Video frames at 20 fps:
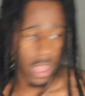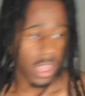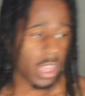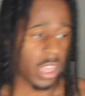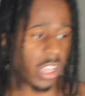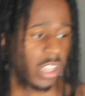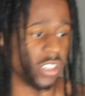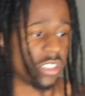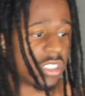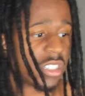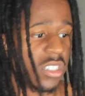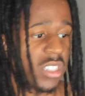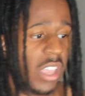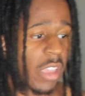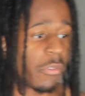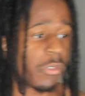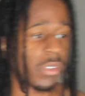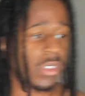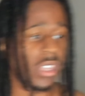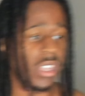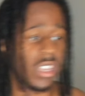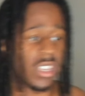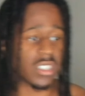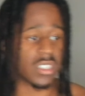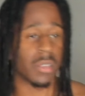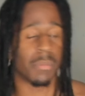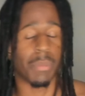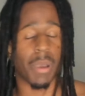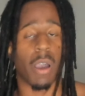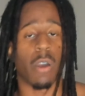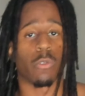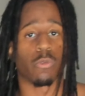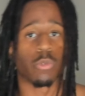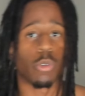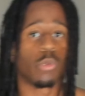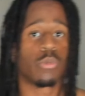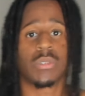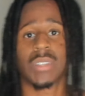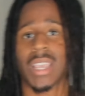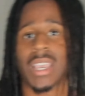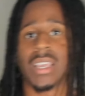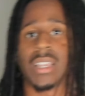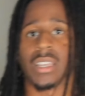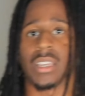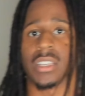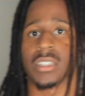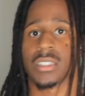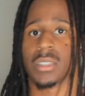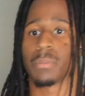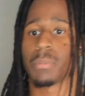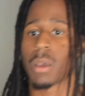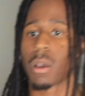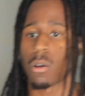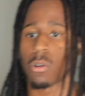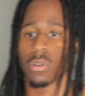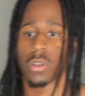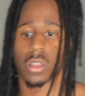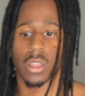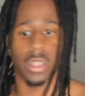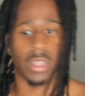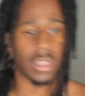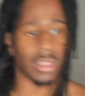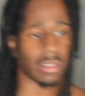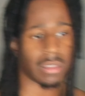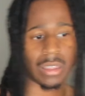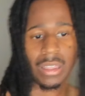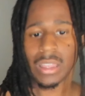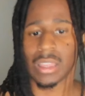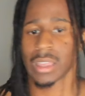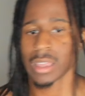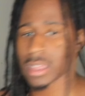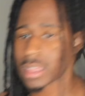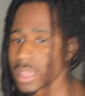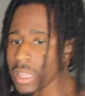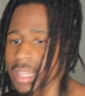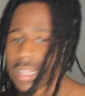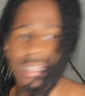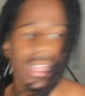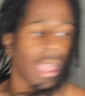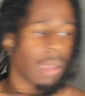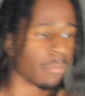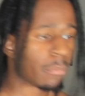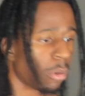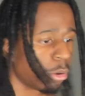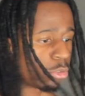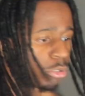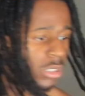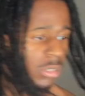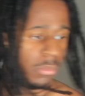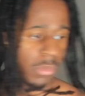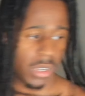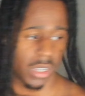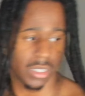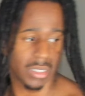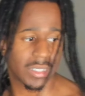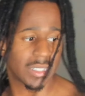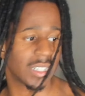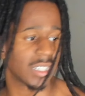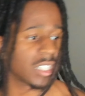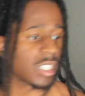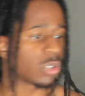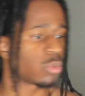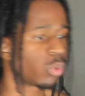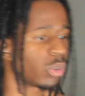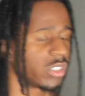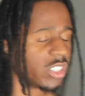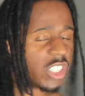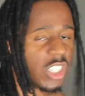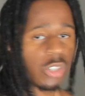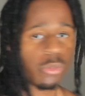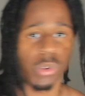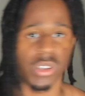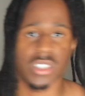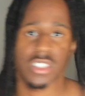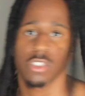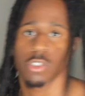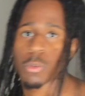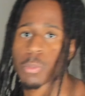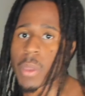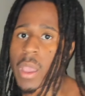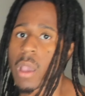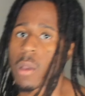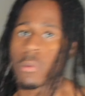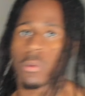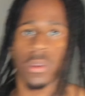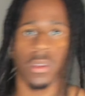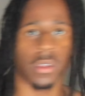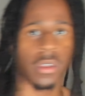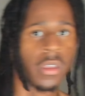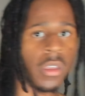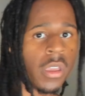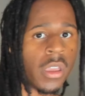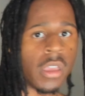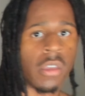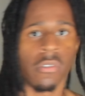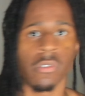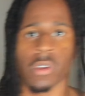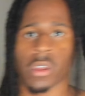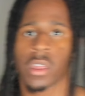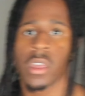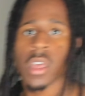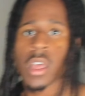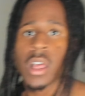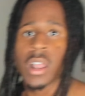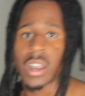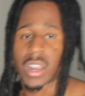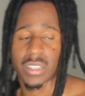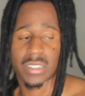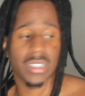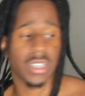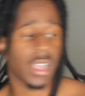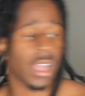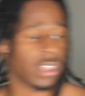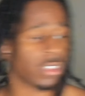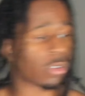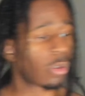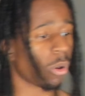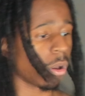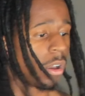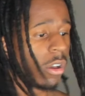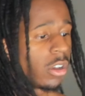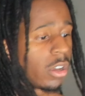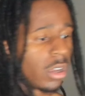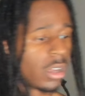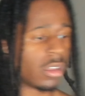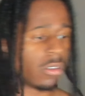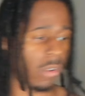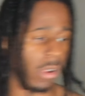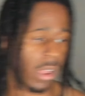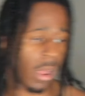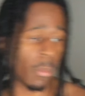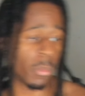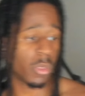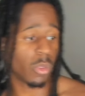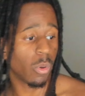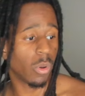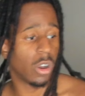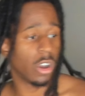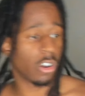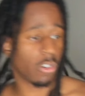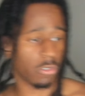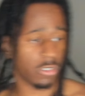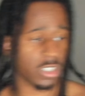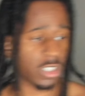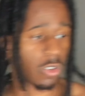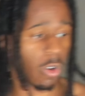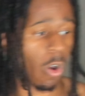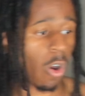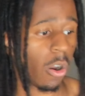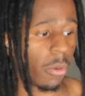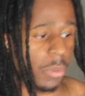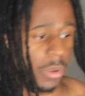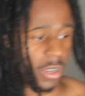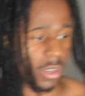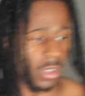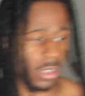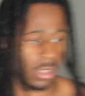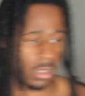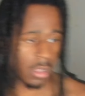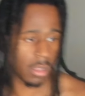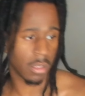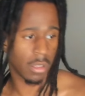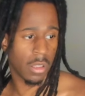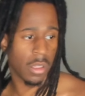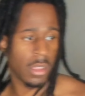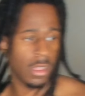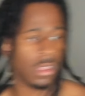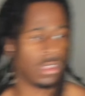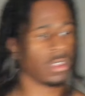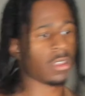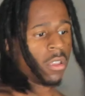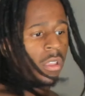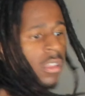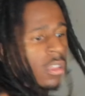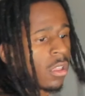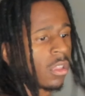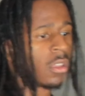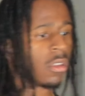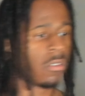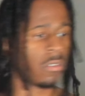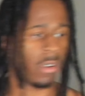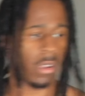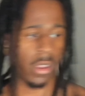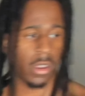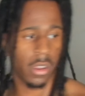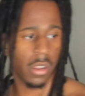It's just everything is about rotating. It's about that motion, because this is what generates your power, right? Let's say I throw a hook, right? I'm gonna throw a hook, just an arm hook, right?